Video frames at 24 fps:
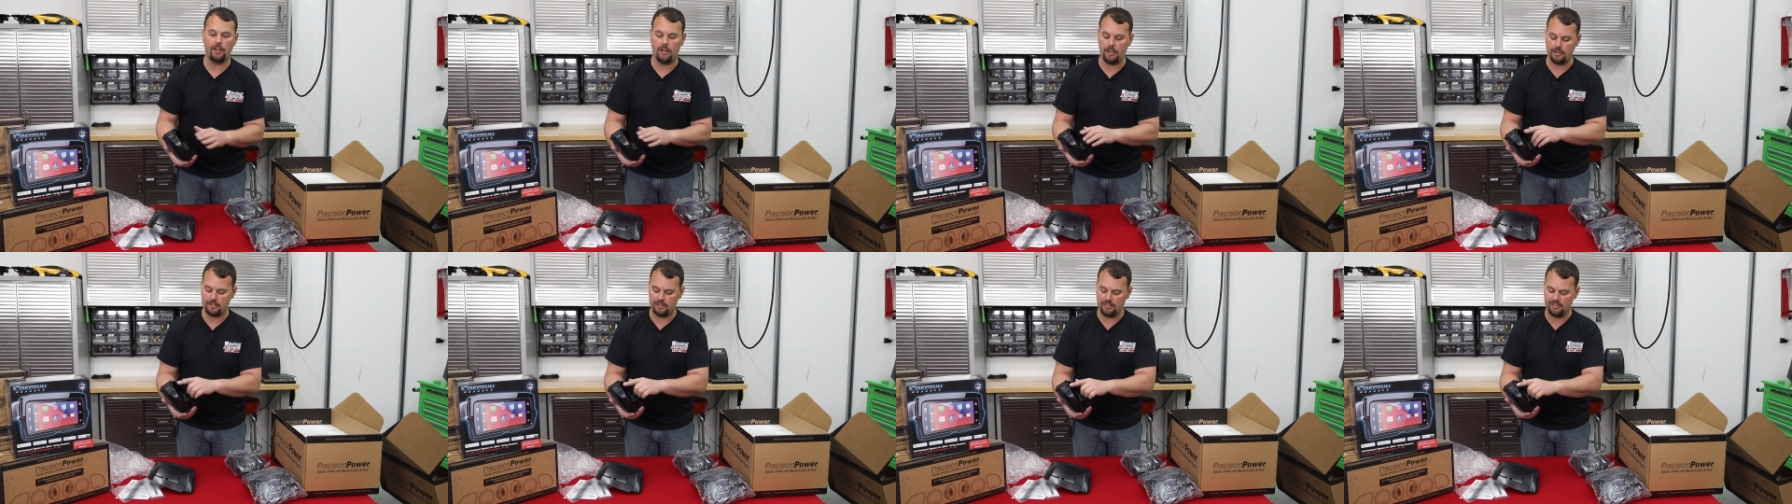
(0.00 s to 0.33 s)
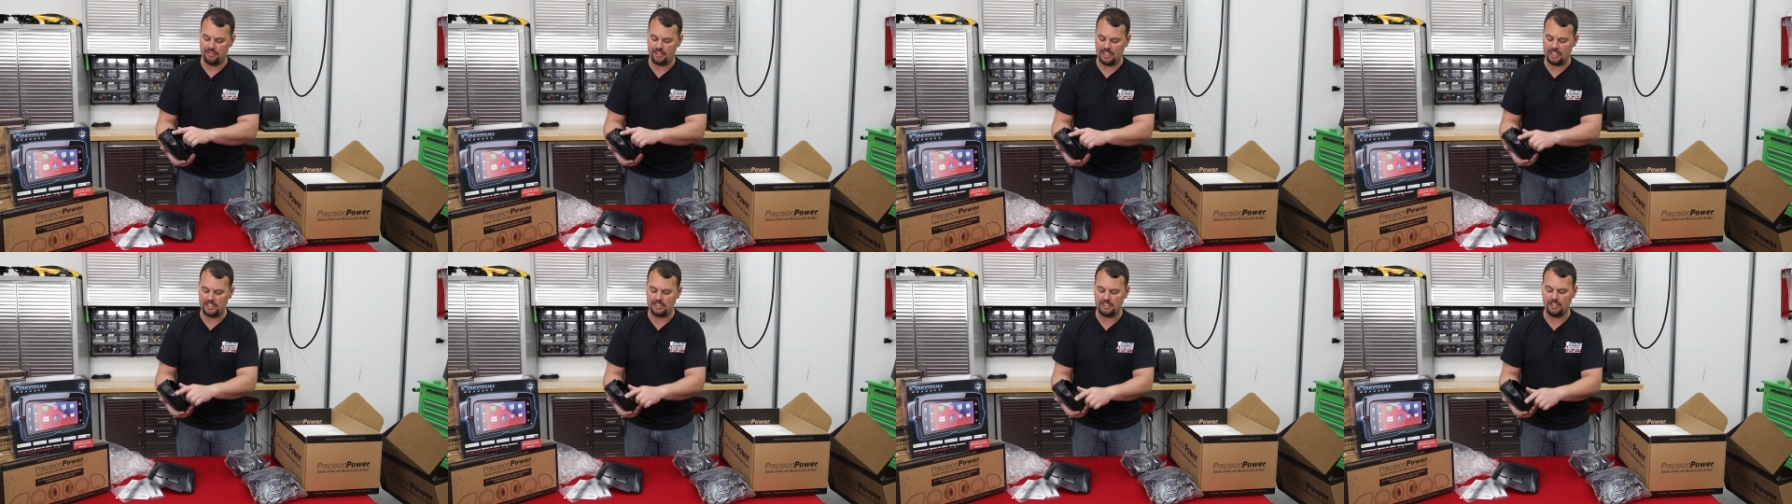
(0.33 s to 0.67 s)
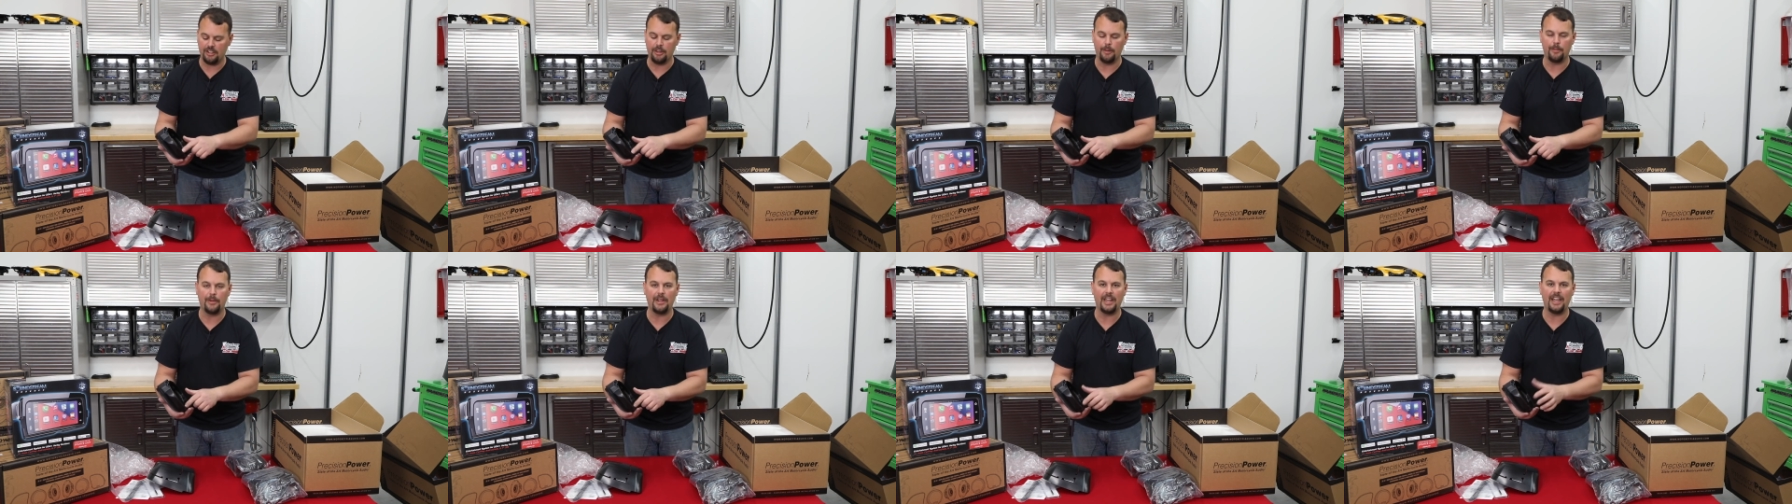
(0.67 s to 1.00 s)
alteration
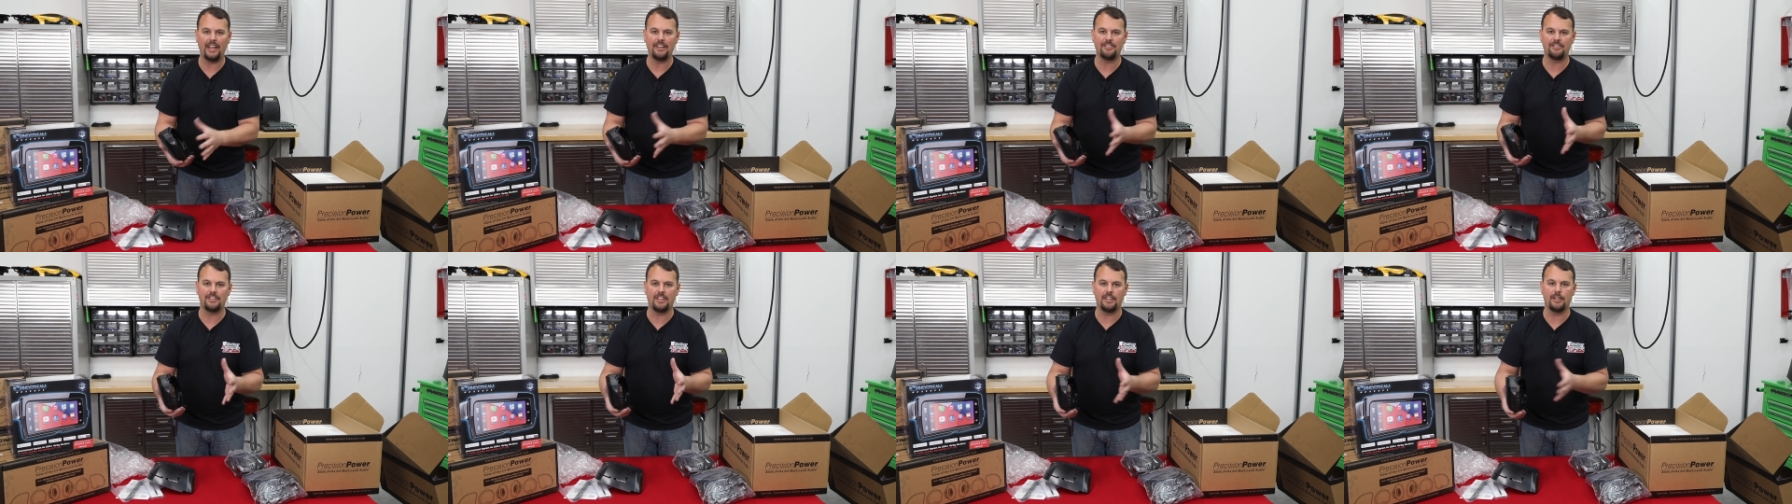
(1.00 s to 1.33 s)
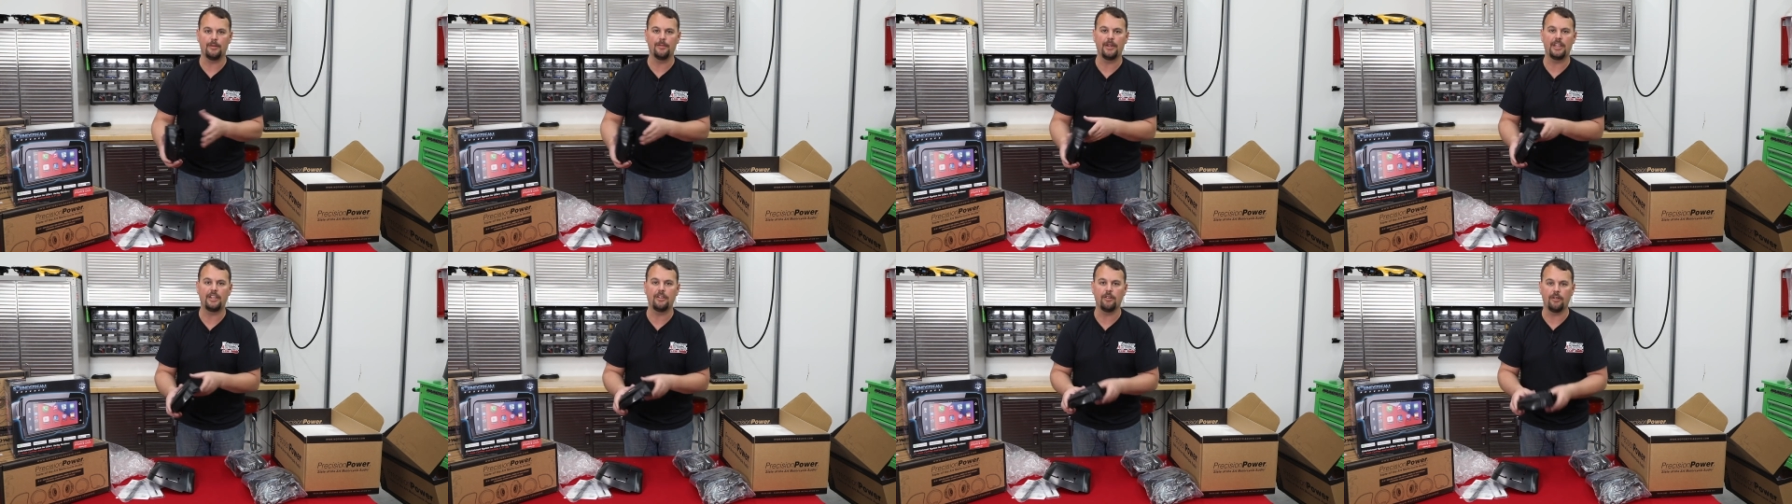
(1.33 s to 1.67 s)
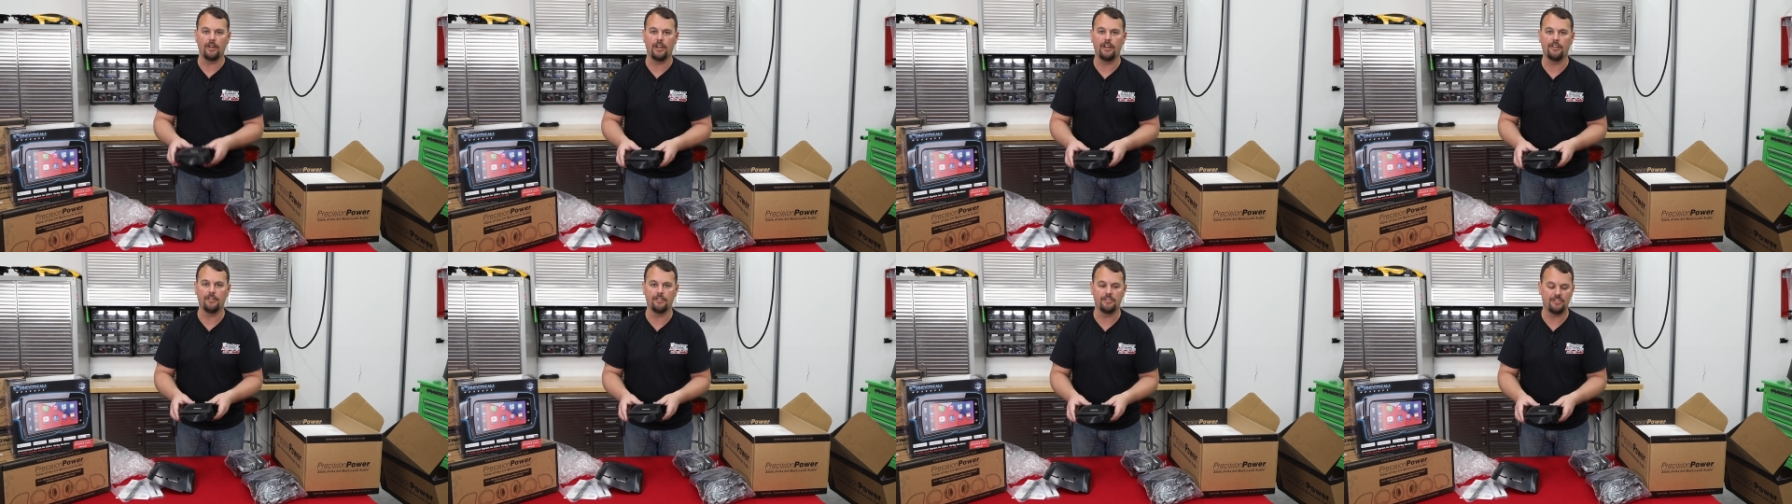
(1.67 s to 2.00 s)
to the plastic to make
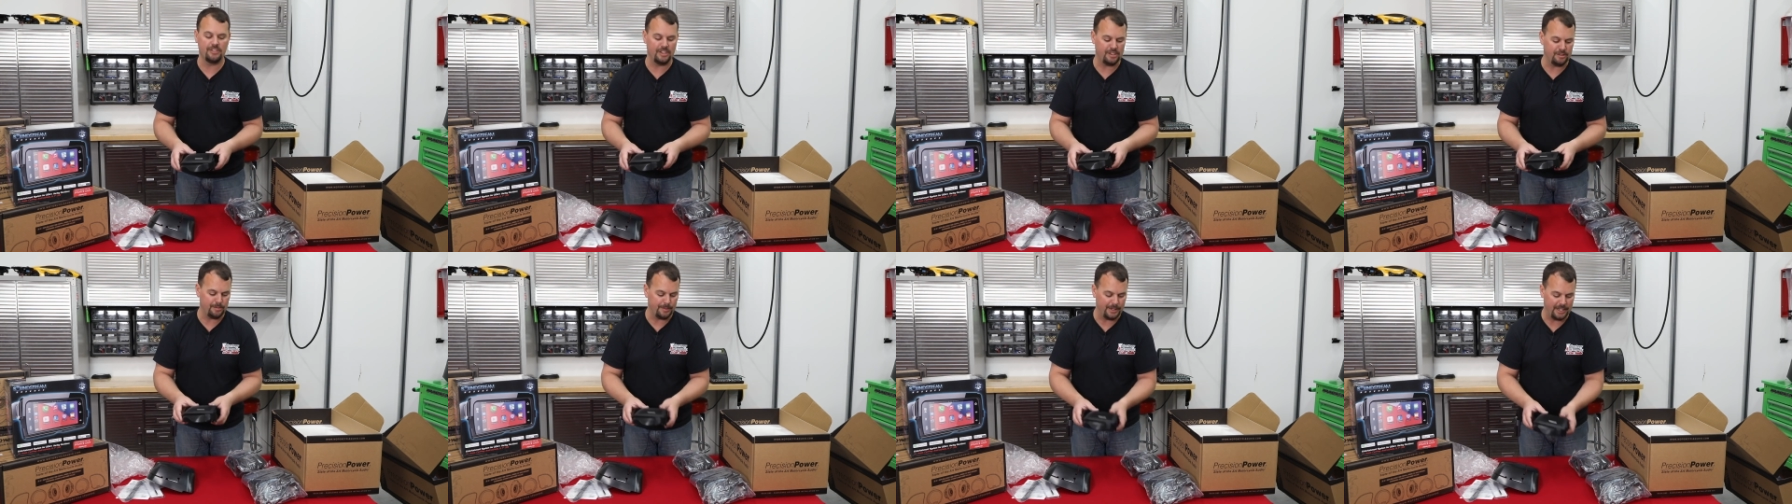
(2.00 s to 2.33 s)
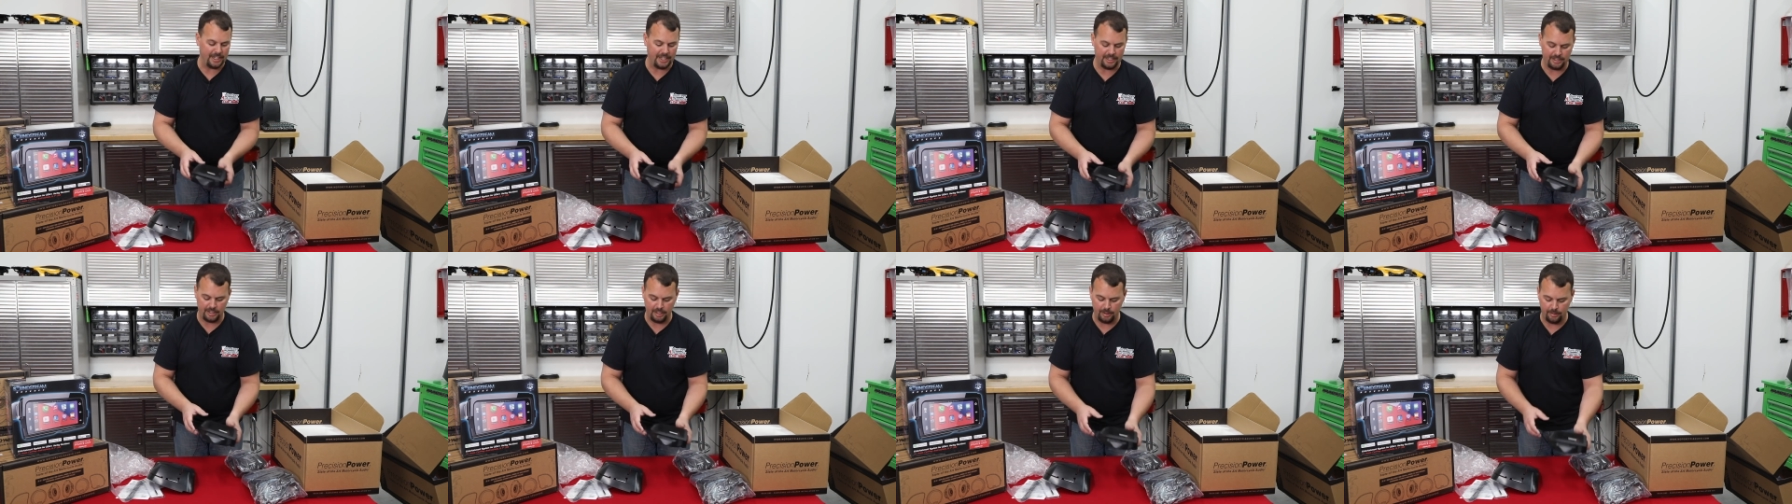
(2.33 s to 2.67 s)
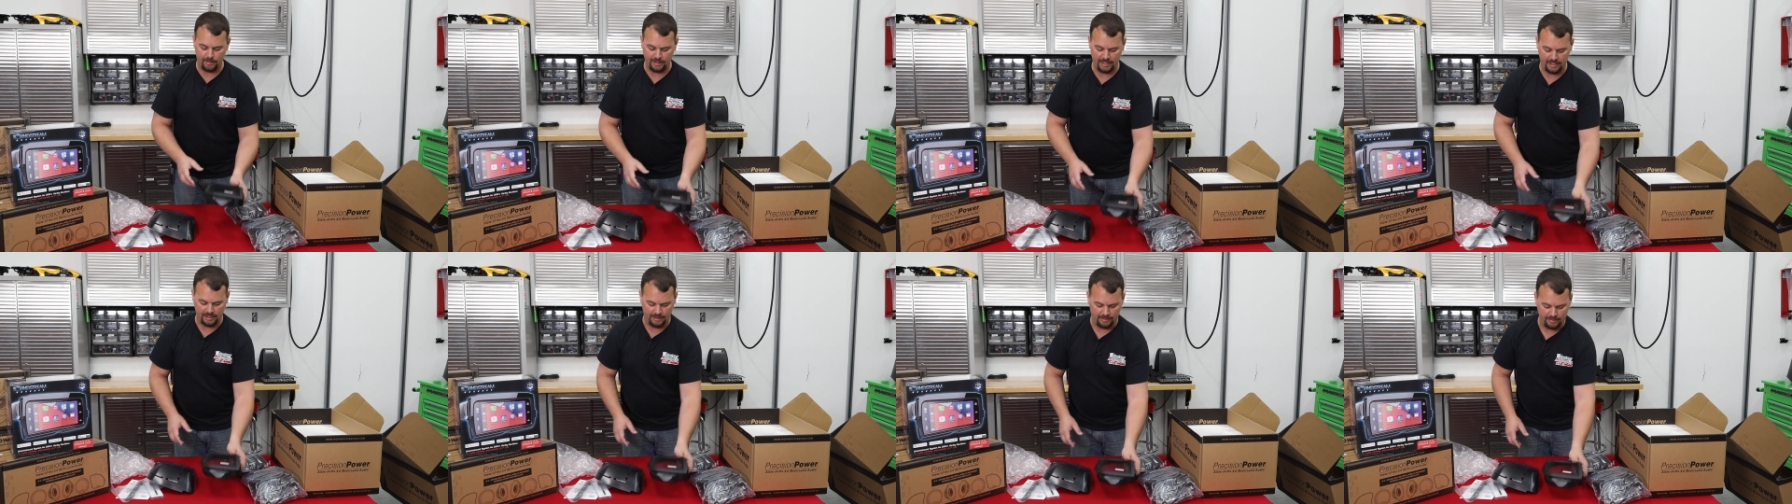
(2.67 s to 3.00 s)
your other 6x9
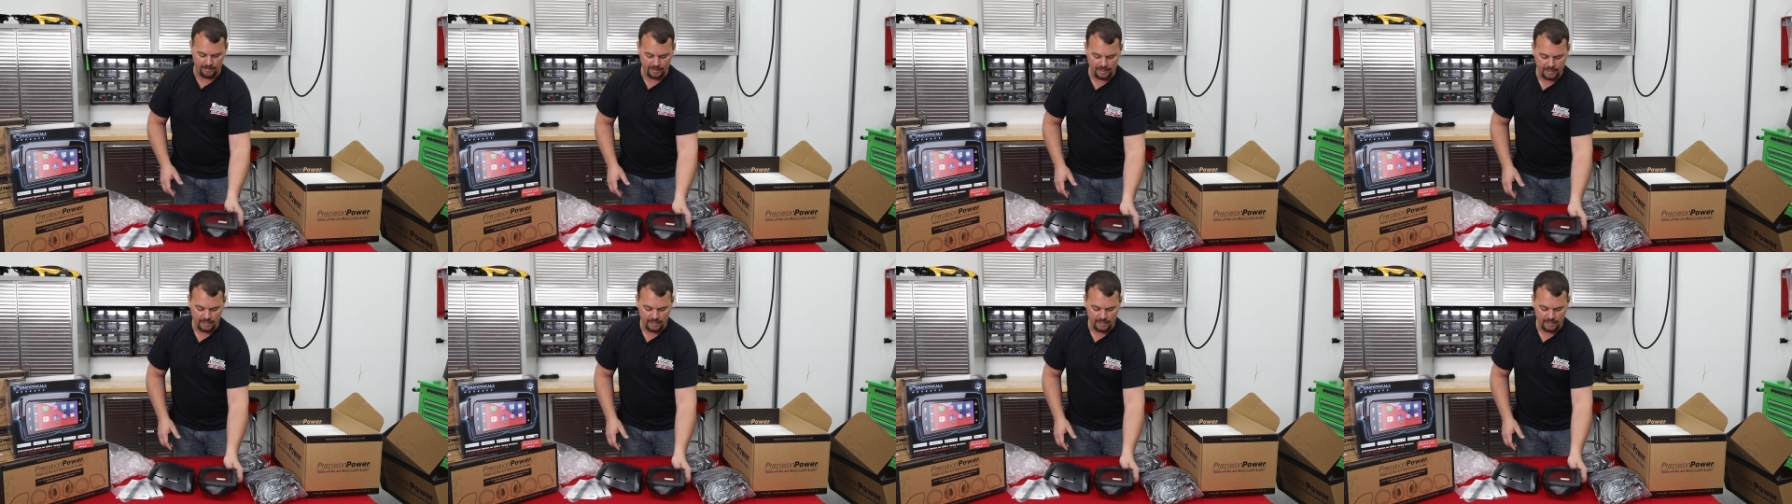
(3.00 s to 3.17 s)
go in.